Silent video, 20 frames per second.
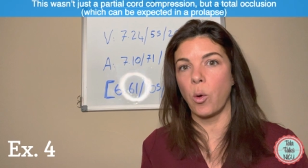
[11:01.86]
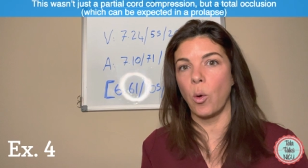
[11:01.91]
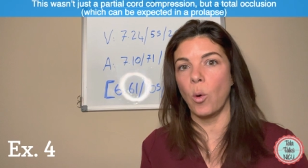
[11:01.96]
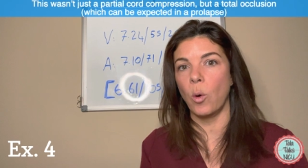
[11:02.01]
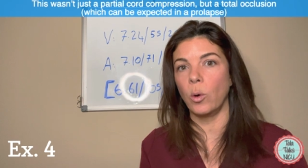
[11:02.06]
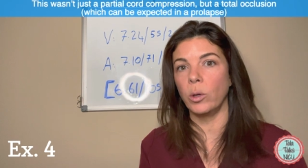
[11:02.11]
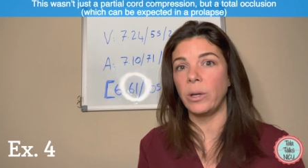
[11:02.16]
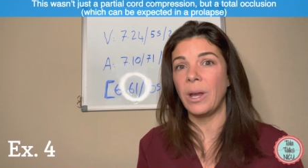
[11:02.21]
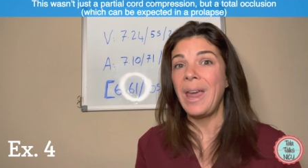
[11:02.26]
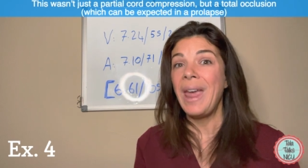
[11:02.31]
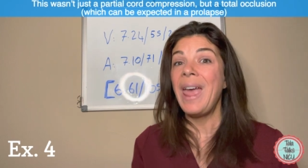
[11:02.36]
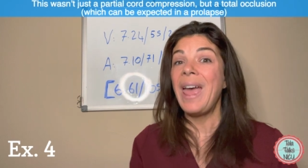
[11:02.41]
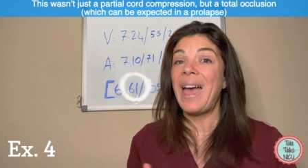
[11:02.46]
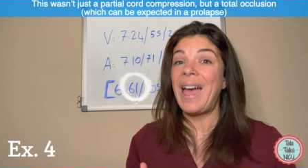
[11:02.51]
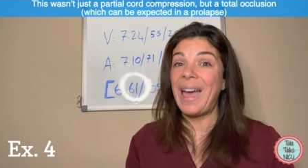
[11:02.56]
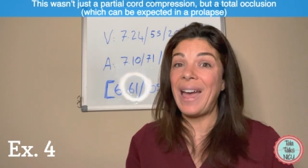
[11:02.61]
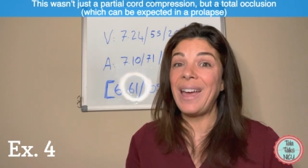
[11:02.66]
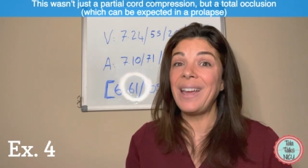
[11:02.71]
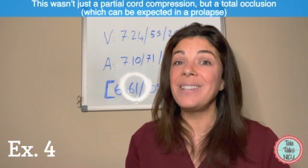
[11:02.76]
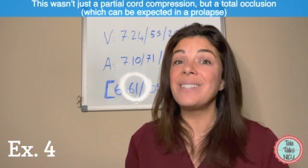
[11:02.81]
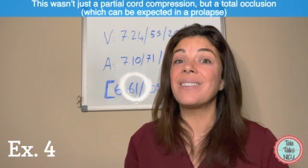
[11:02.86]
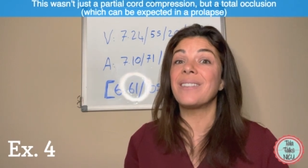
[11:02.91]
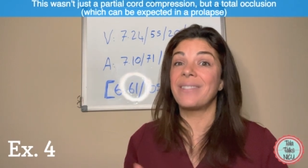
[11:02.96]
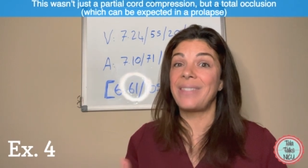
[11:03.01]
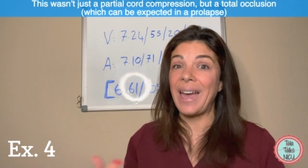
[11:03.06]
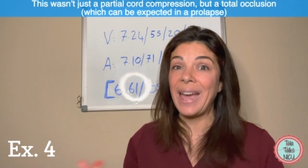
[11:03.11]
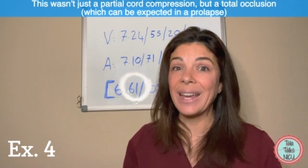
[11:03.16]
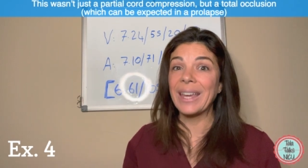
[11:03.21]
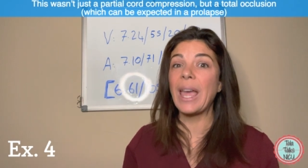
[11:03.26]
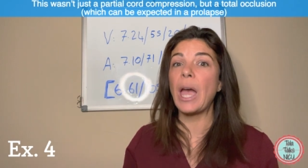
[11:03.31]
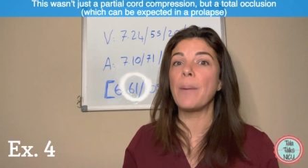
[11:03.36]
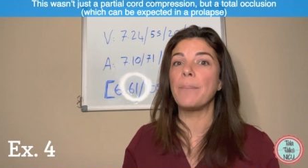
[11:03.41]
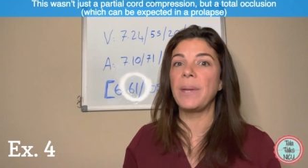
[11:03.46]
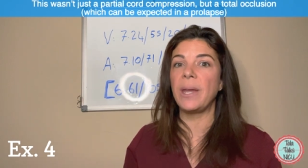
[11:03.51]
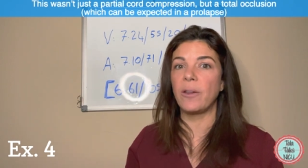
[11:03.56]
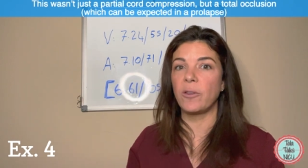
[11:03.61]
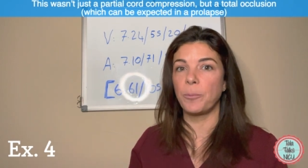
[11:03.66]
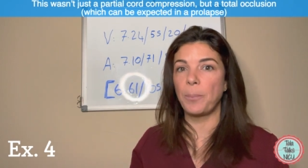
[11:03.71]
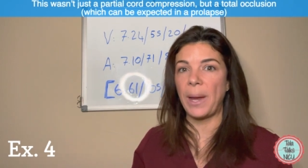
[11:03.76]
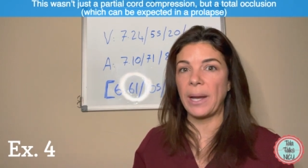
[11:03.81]
cord. And that can be
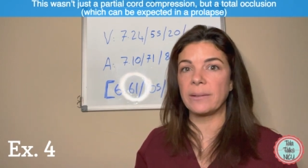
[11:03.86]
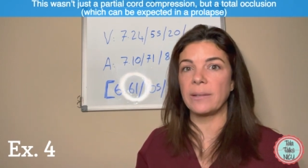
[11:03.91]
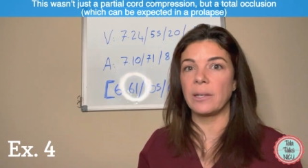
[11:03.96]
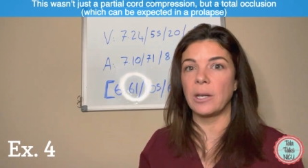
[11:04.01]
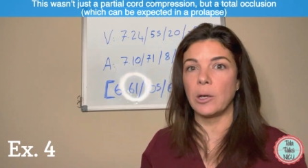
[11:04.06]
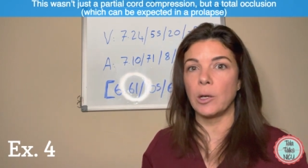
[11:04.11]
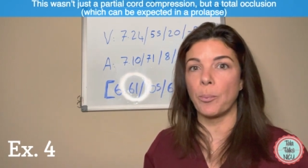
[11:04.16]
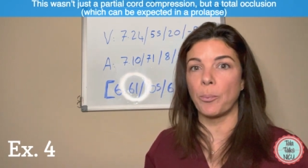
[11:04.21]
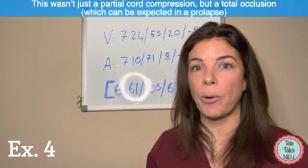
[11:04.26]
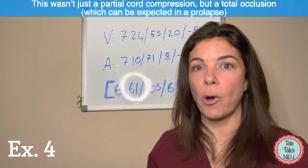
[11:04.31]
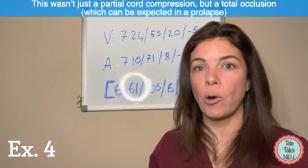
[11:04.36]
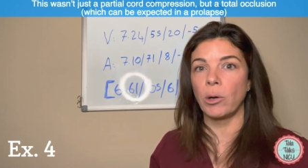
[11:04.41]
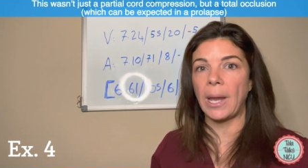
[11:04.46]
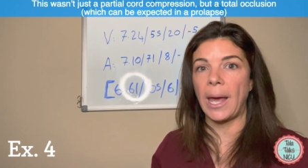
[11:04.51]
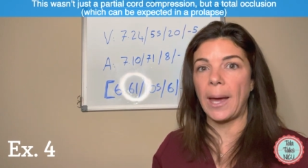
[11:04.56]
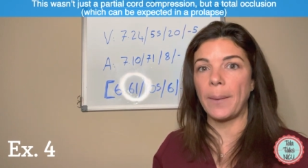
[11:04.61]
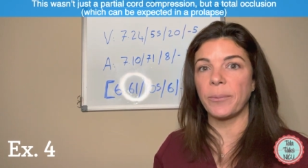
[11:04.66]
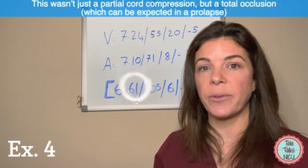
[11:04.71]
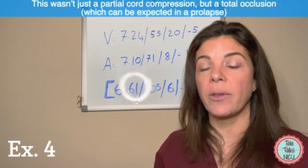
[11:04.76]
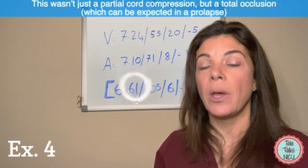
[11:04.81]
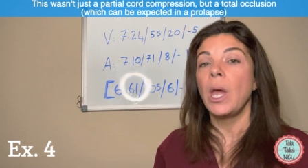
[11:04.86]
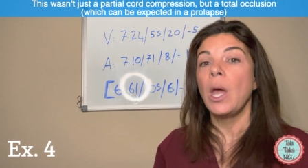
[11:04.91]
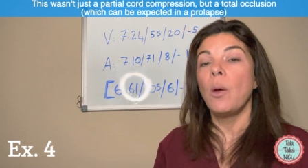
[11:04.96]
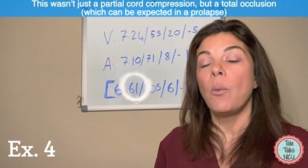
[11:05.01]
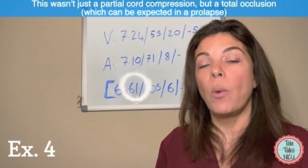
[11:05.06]
expected in a prolapse,